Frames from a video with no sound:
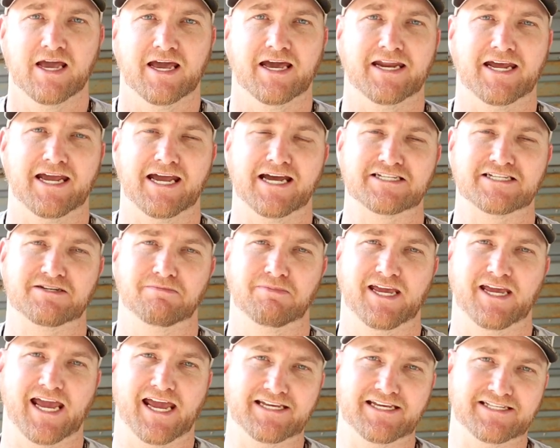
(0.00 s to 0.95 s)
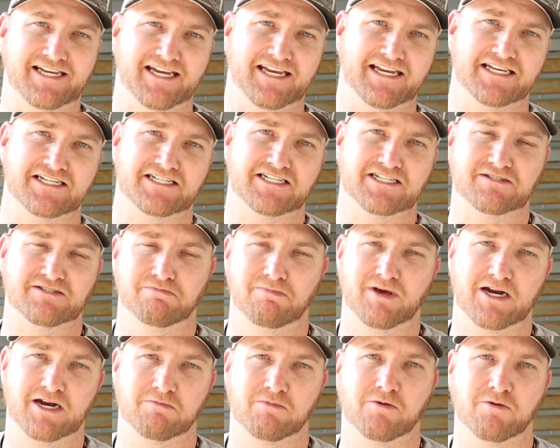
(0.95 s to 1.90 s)
and it has to be 18 inches
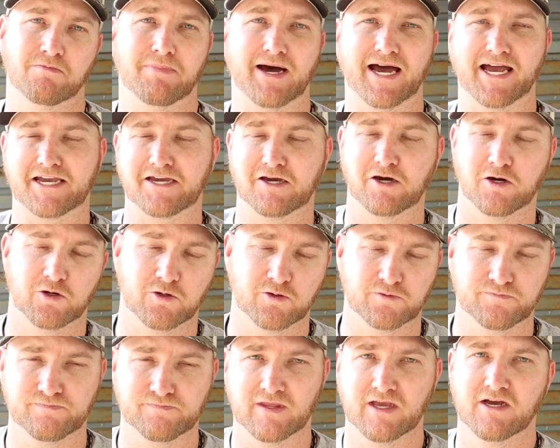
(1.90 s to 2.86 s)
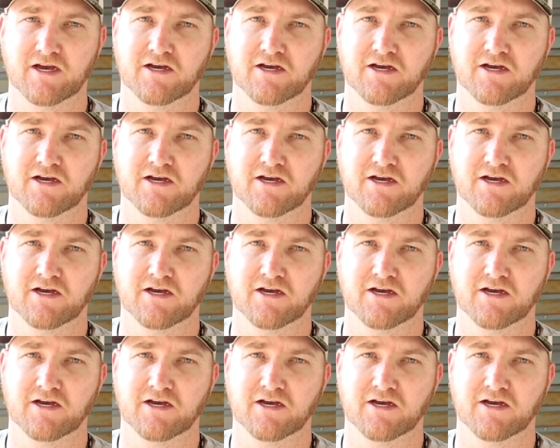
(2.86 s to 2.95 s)
minimum by code.